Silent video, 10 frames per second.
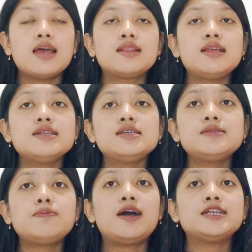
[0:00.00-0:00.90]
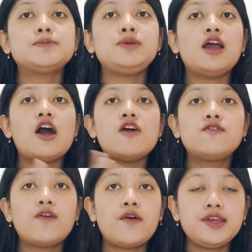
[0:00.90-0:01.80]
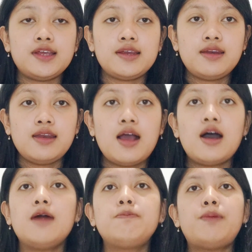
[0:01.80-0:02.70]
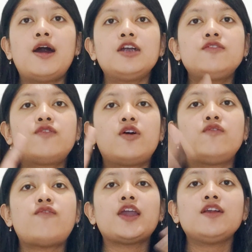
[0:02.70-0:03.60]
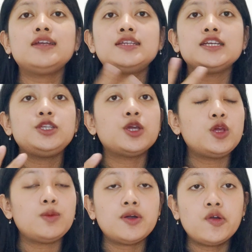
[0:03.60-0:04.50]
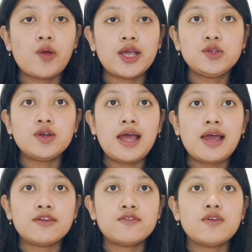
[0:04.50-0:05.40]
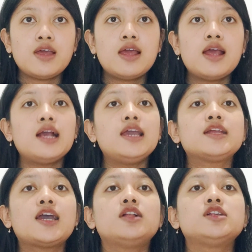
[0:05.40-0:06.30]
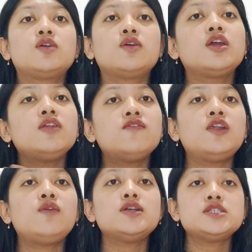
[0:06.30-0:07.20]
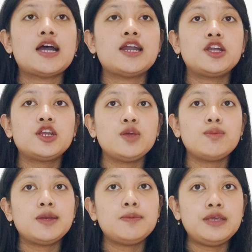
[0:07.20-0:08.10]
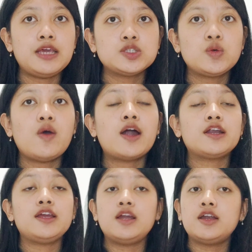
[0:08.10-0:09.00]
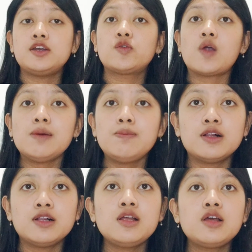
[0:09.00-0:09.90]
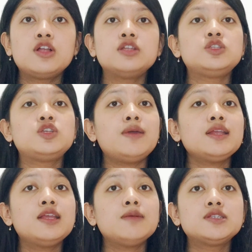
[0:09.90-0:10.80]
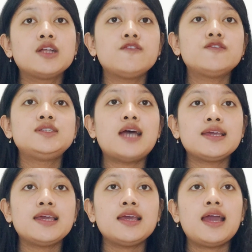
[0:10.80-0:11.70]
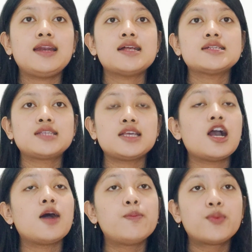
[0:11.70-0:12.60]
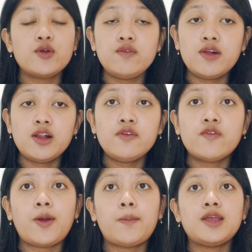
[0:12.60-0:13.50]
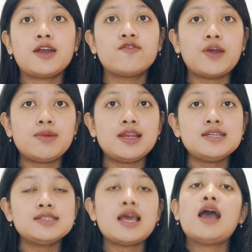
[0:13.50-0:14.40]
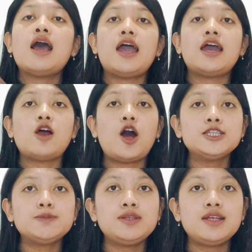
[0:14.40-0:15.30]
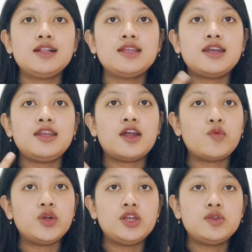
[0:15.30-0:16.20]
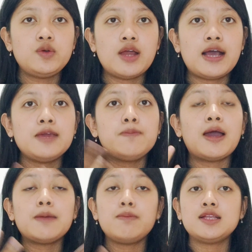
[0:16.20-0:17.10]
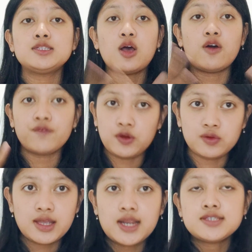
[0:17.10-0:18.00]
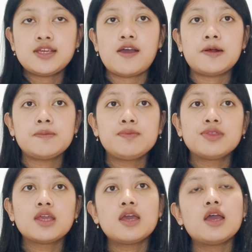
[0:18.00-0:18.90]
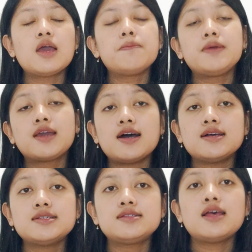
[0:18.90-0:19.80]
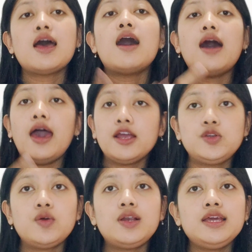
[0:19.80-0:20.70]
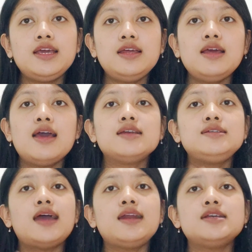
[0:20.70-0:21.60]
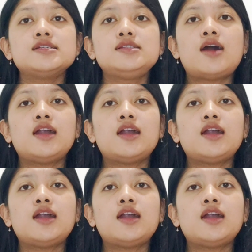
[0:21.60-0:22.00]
Disease must be avoided. Apart from violating the human right to life, it can also influence other human beings who are in a trouble to make themselves dying and then seek approval from their families and hospital that they are ready to die by means of euthanasia. Because actually that is